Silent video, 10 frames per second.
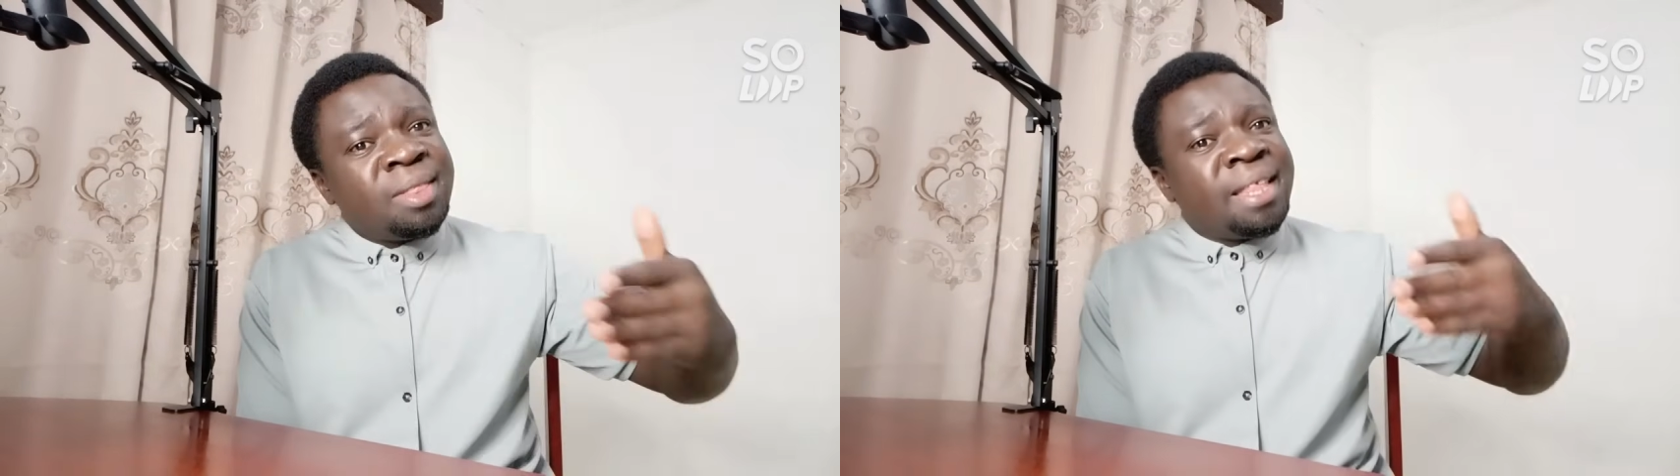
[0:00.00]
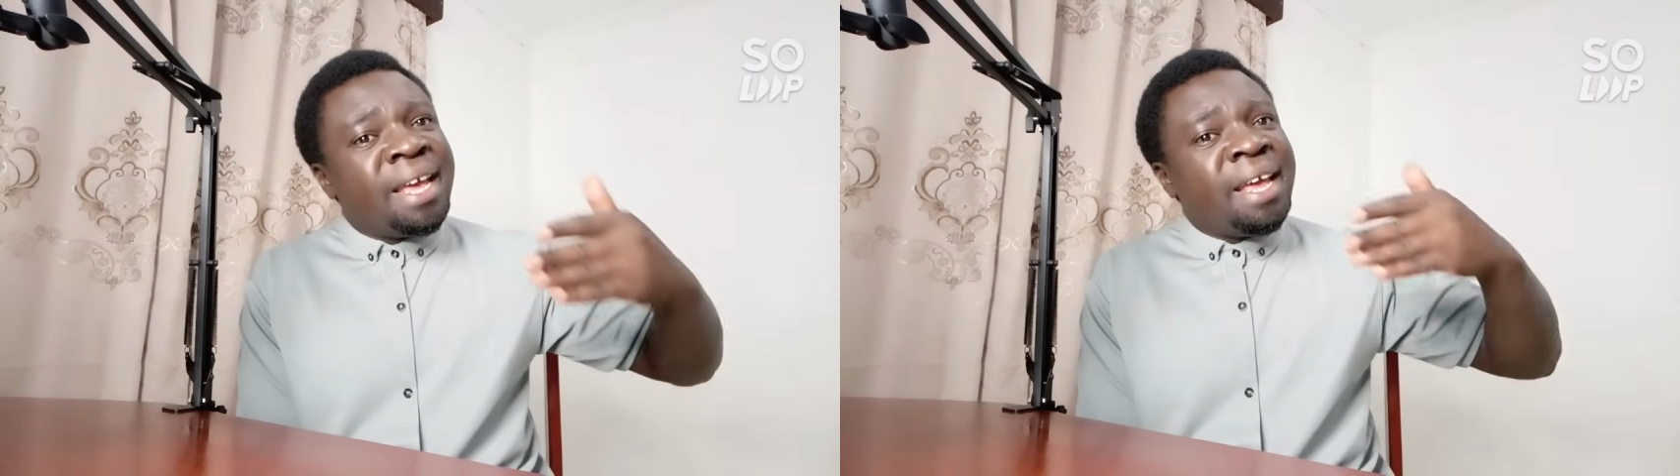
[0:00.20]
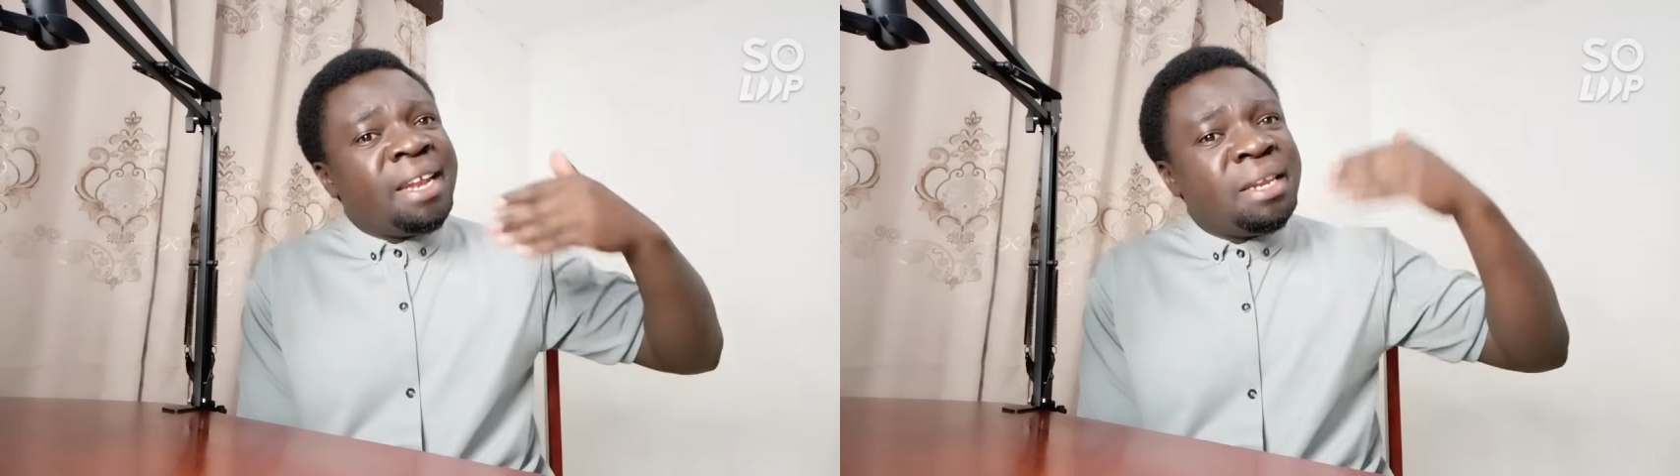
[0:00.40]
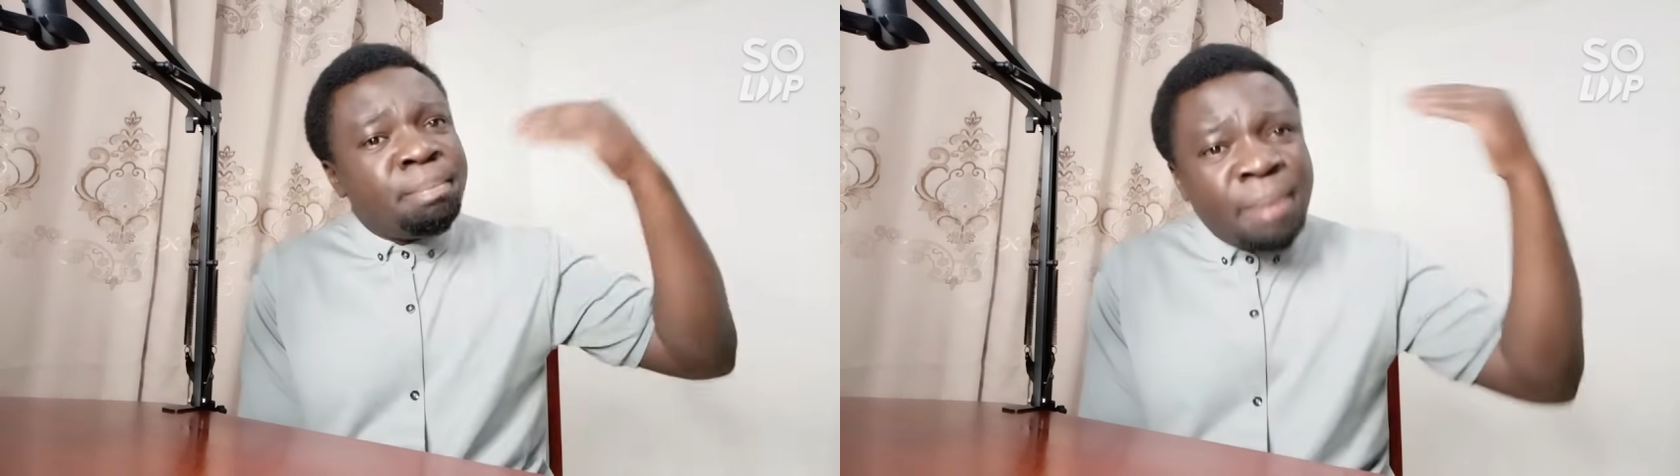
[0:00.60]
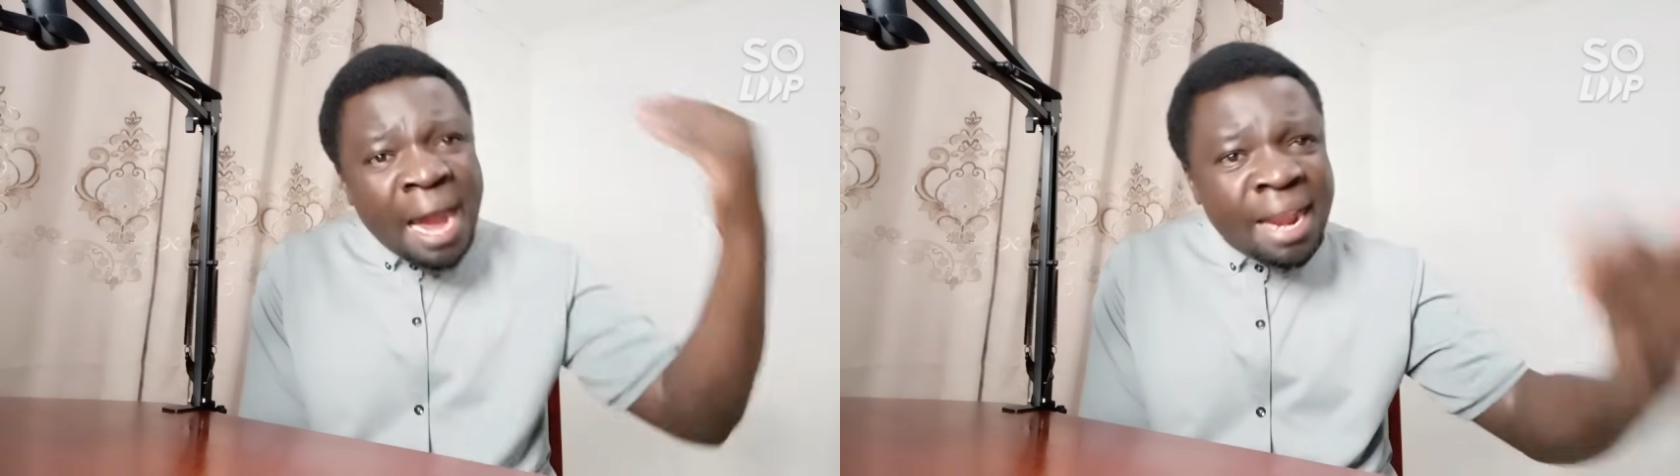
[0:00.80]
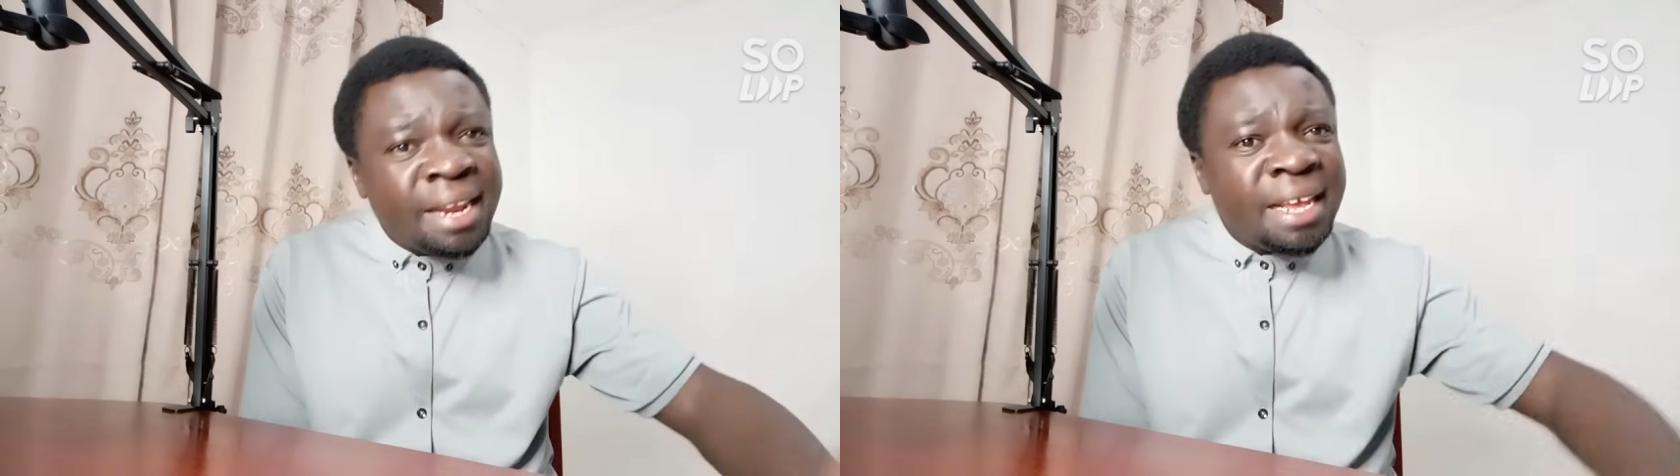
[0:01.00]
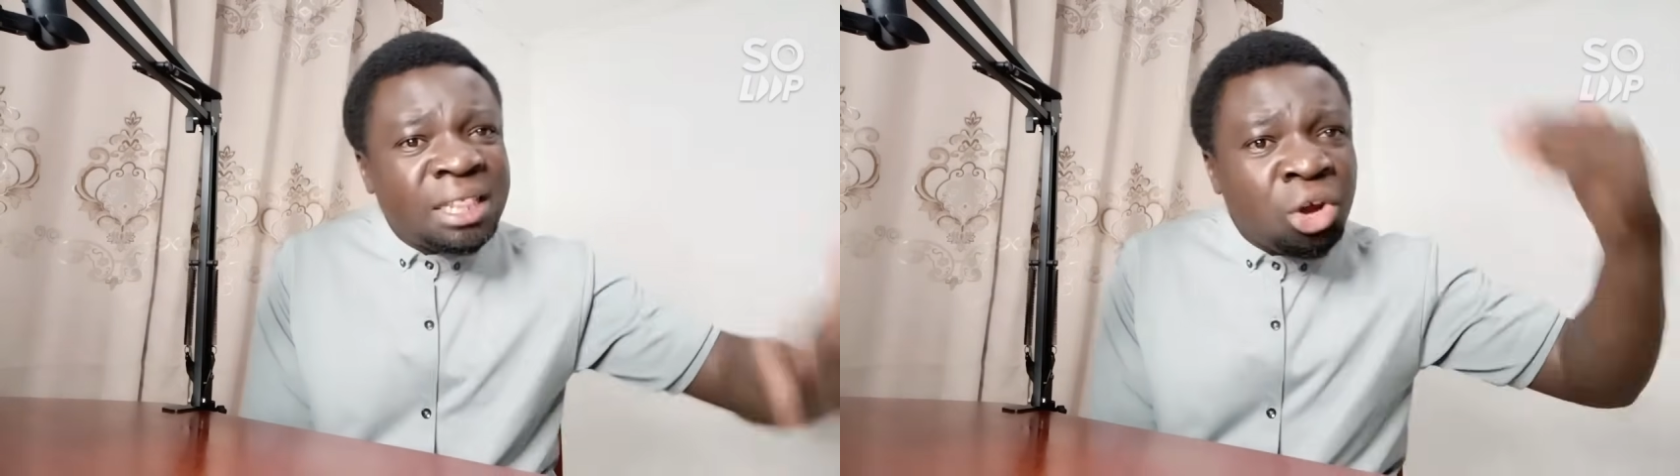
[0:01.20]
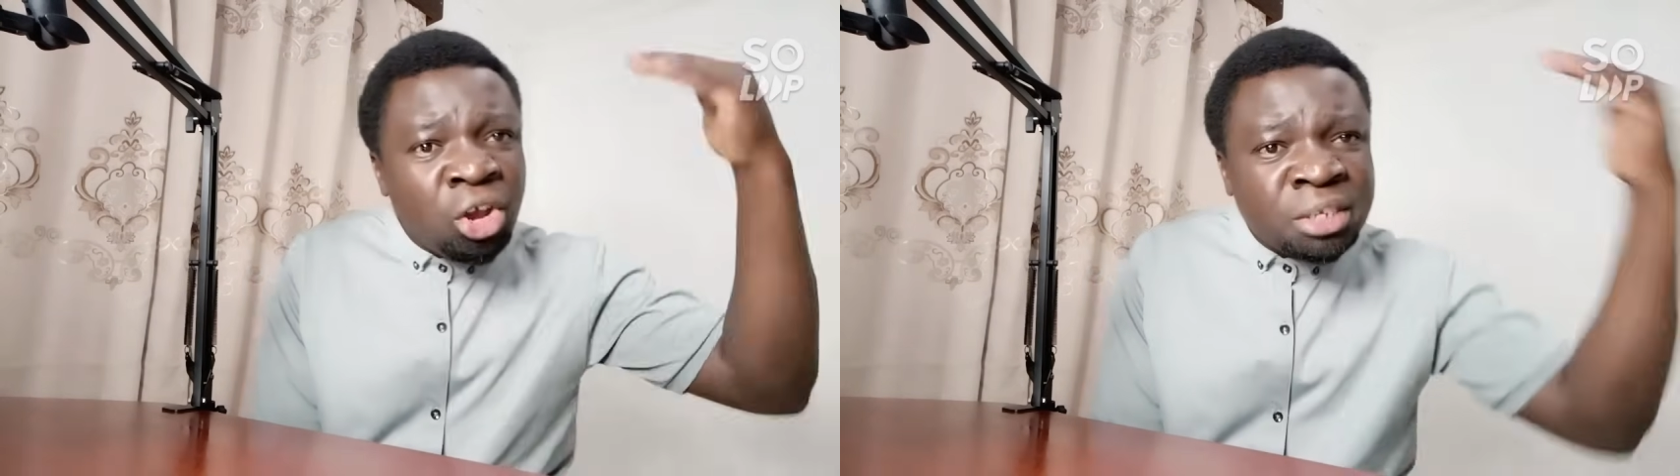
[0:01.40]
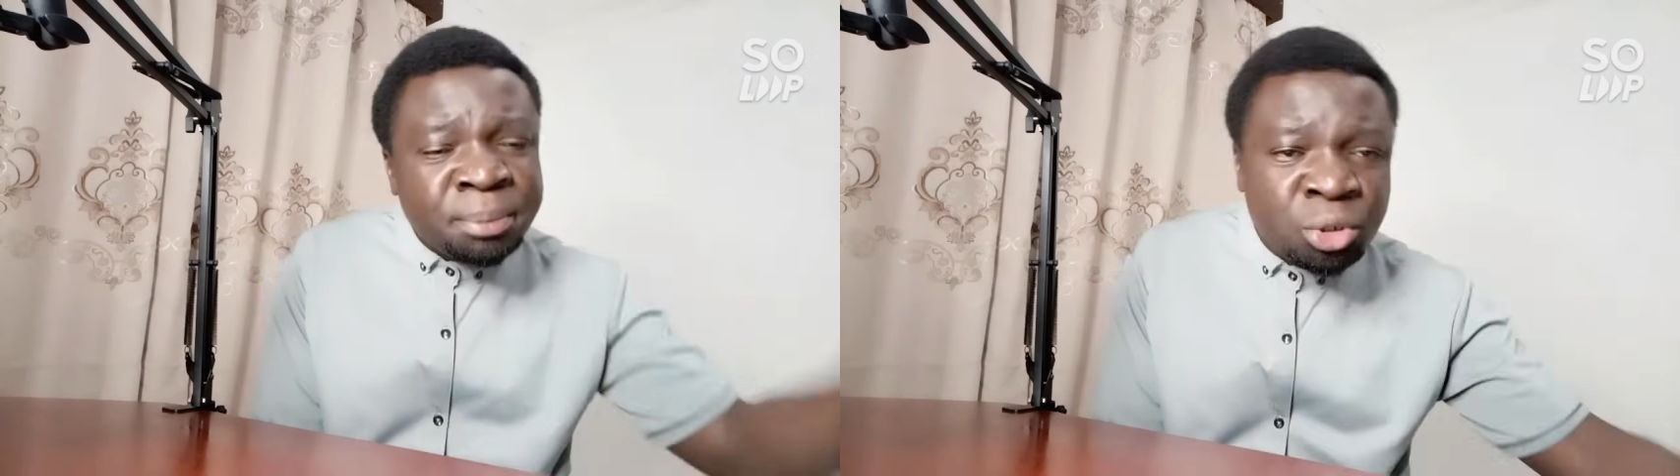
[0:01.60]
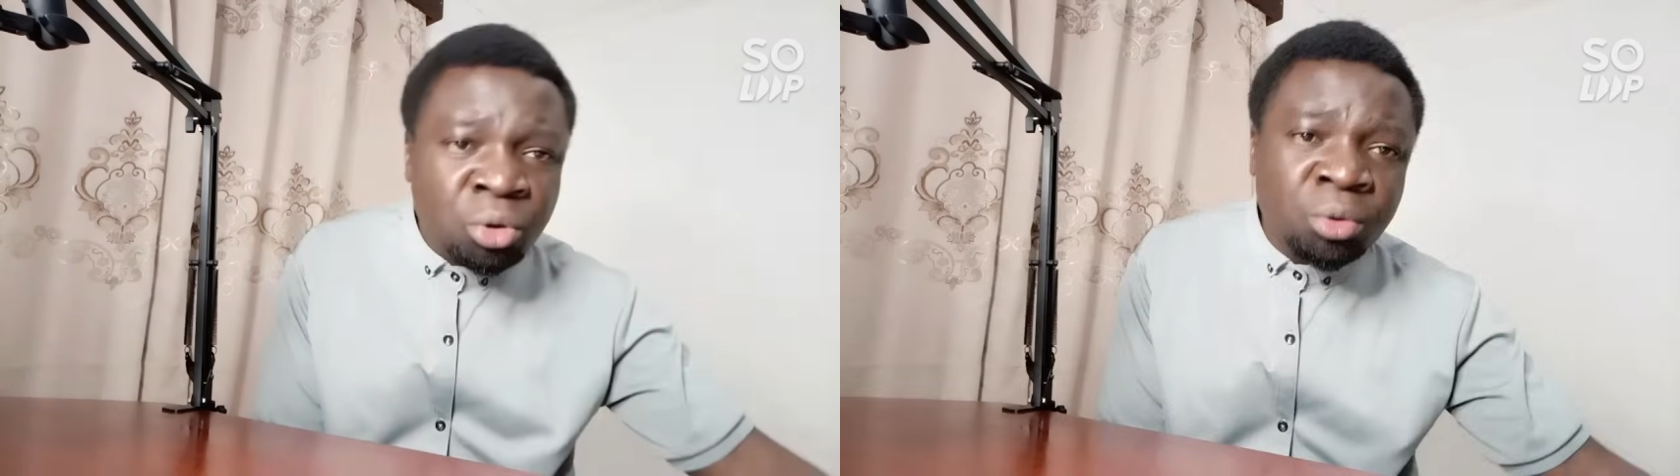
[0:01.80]
the demand in the
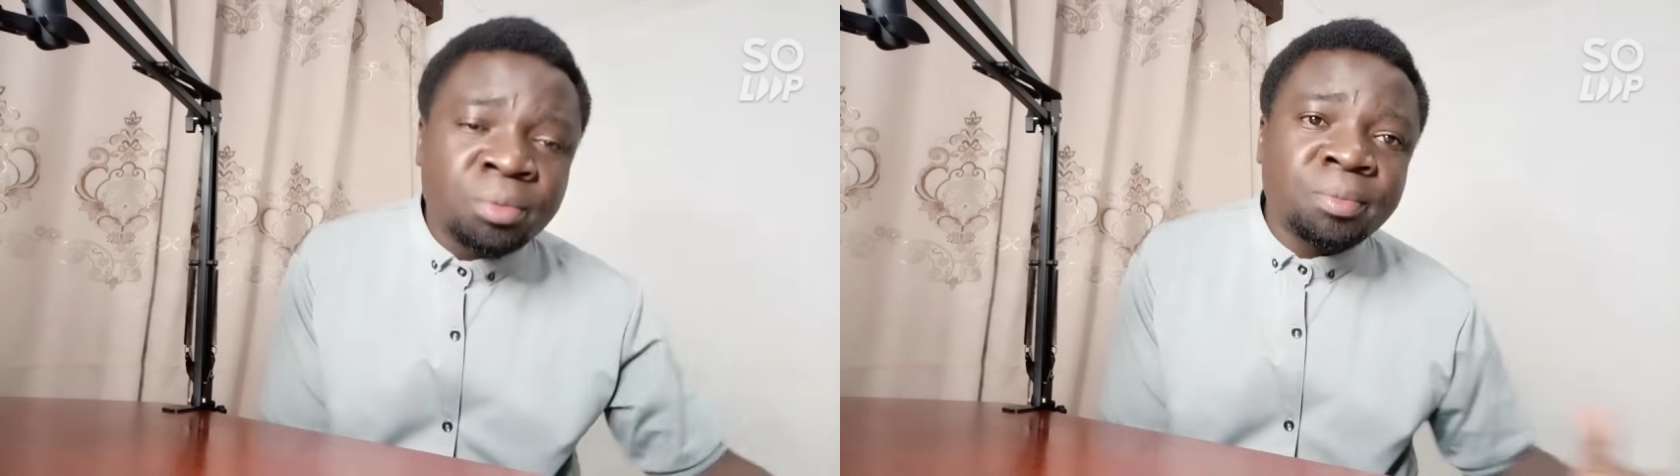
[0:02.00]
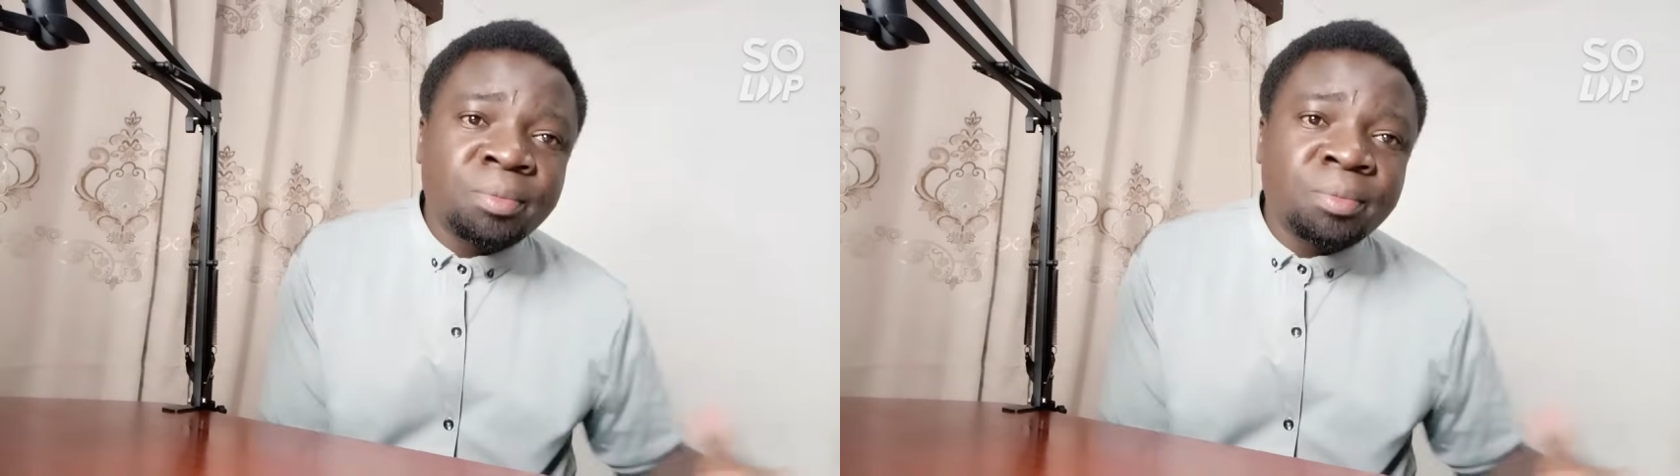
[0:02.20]
hospital.